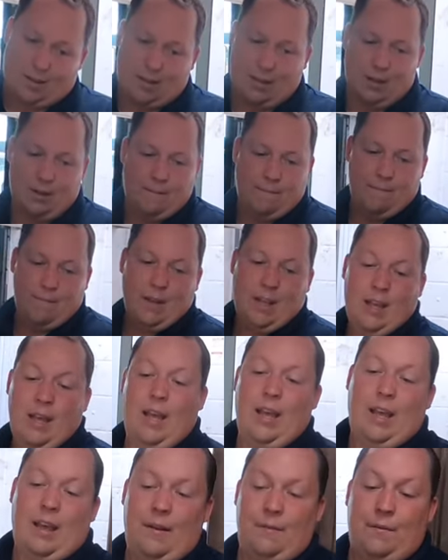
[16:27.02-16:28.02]
the look, the
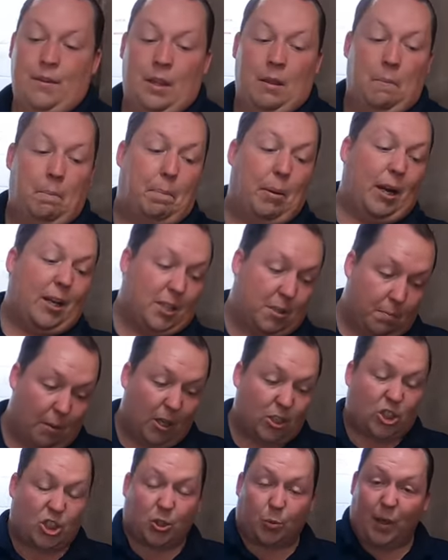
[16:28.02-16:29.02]
Euro look. But as
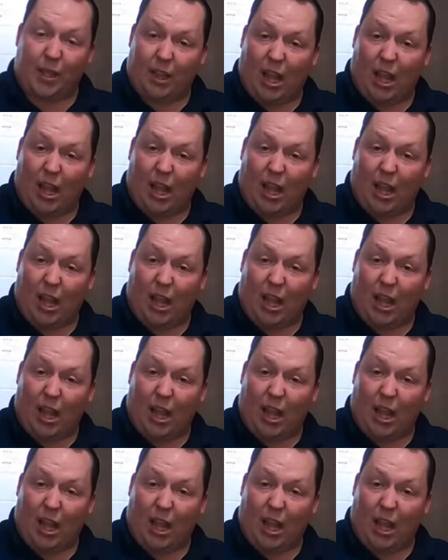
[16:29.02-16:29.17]
much as